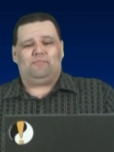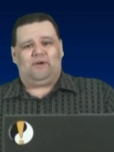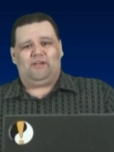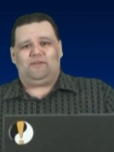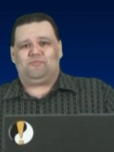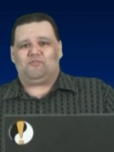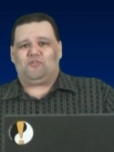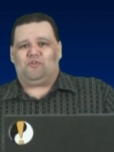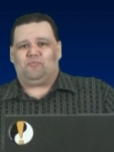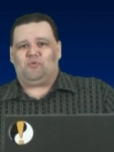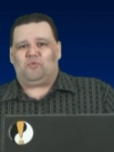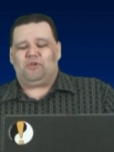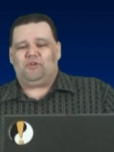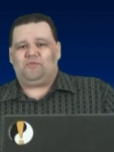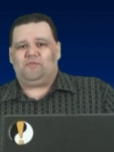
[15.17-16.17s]
My name is Curt
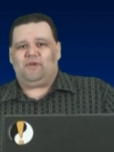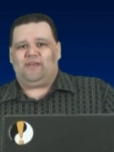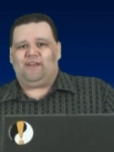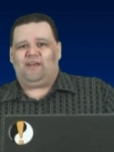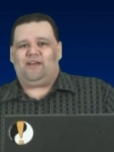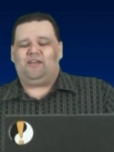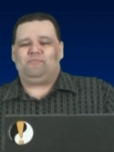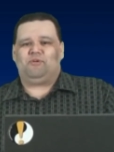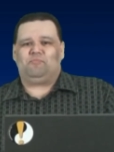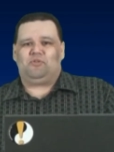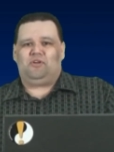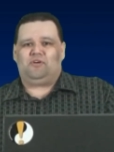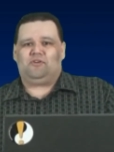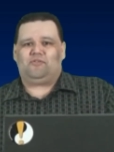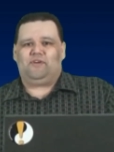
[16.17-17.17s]
Moreno and I am a
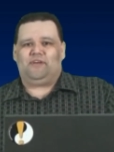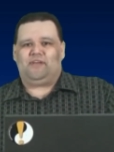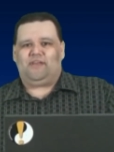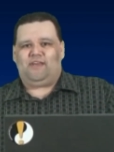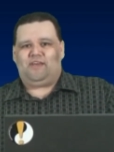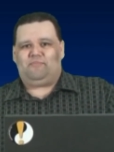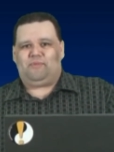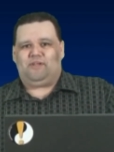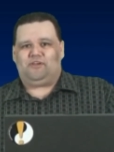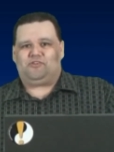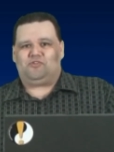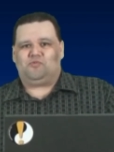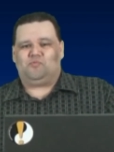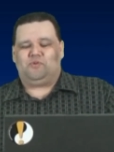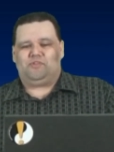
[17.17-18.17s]
blogger and CAD
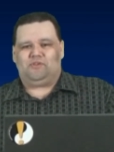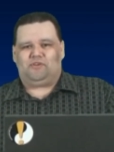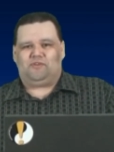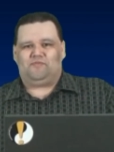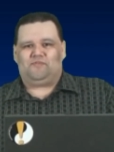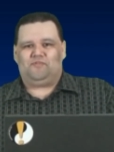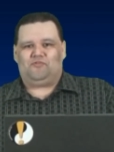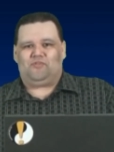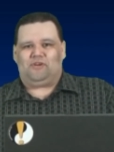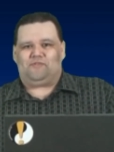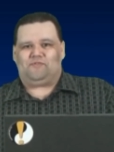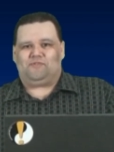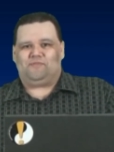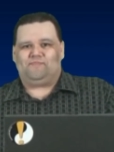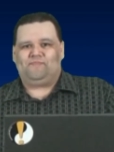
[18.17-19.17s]
manager with the Kung Fu
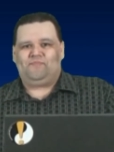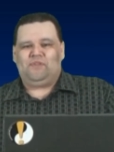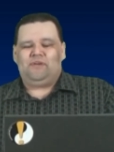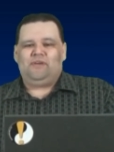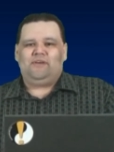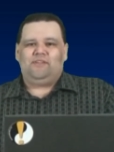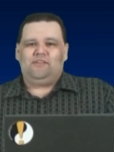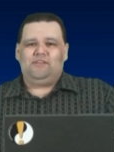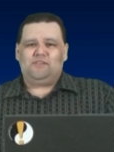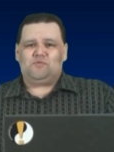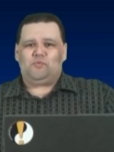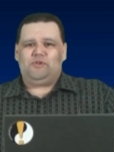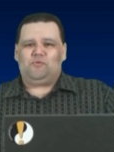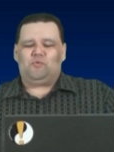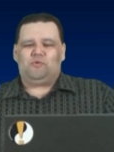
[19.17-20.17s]
Drafter.
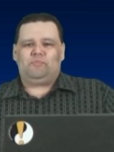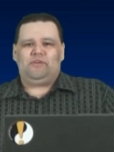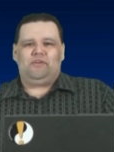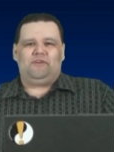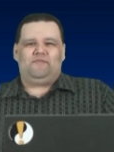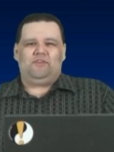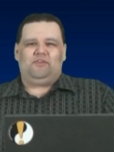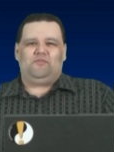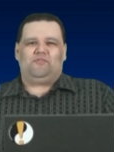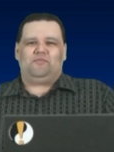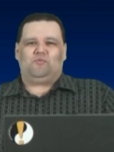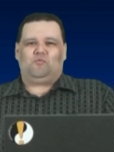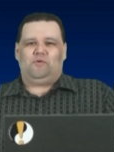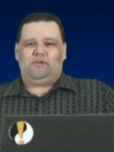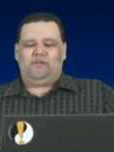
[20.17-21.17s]
This week we'll be giving you
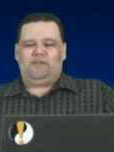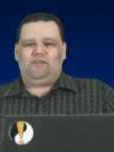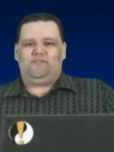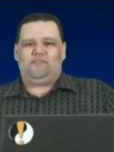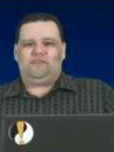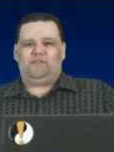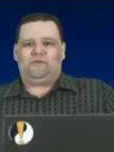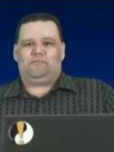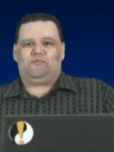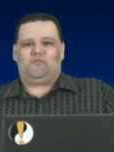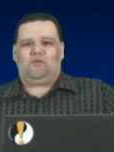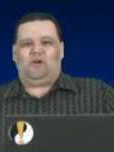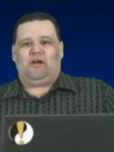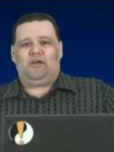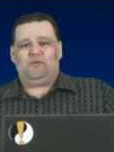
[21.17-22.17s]
some quick and easy
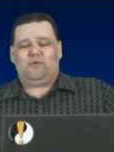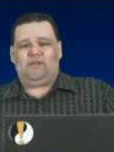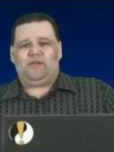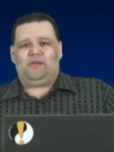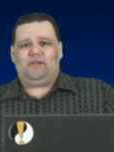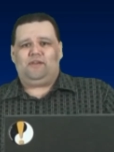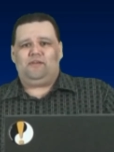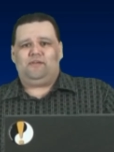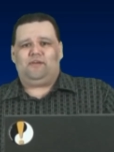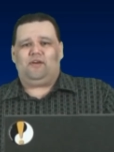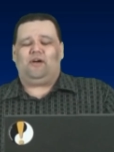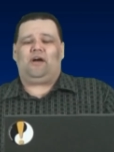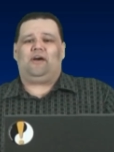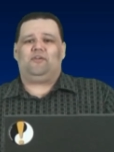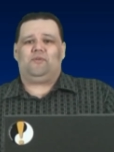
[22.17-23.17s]
tips for AutoCAD,
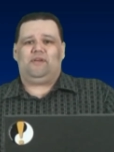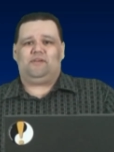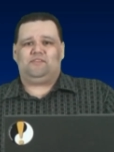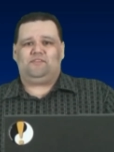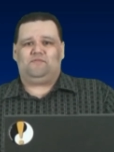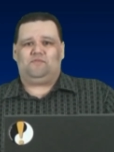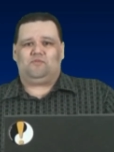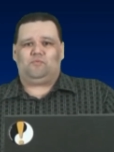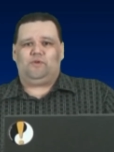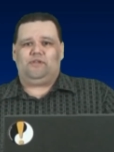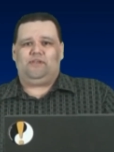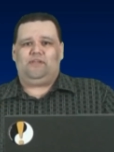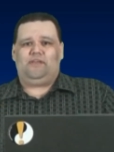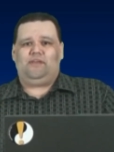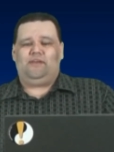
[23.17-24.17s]
AutoCAD Civil
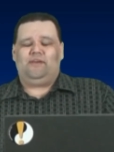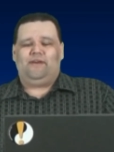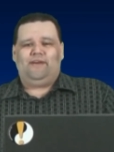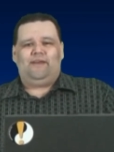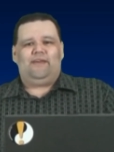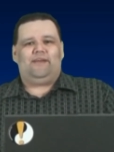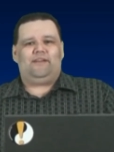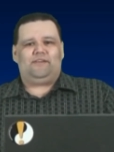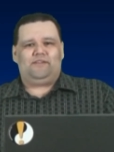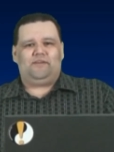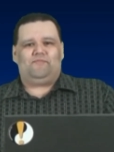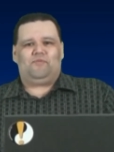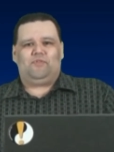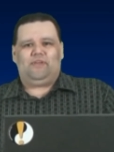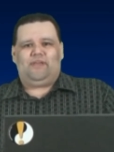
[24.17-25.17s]
3D, and a
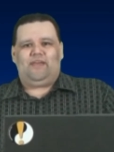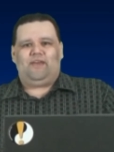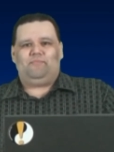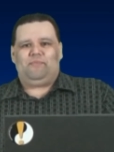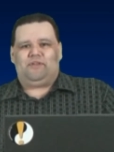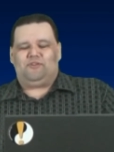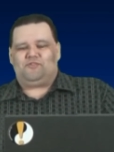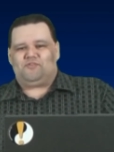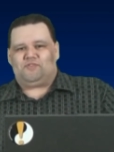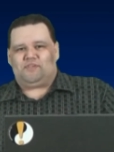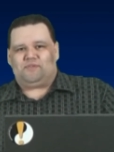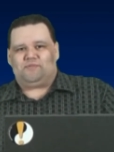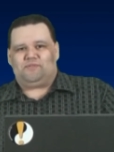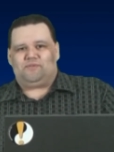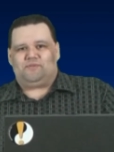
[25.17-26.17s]
tip for the CAD
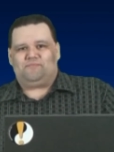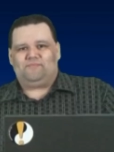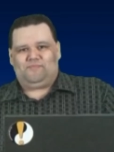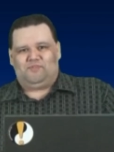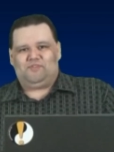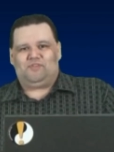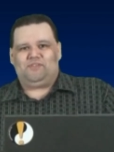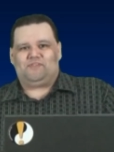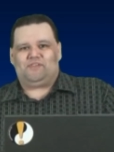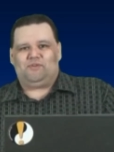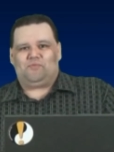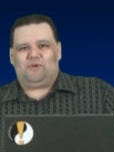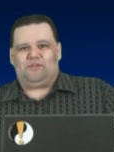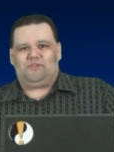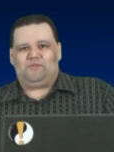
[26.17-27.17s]
managers out there. So let's
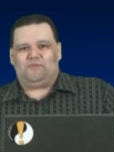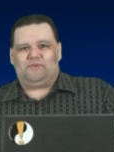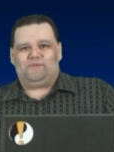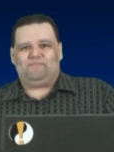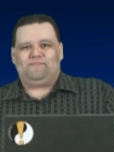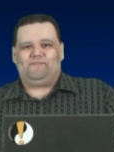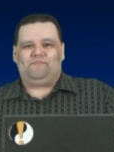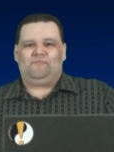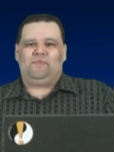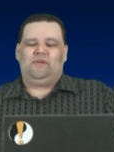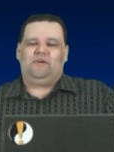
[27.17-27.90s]
get right to it.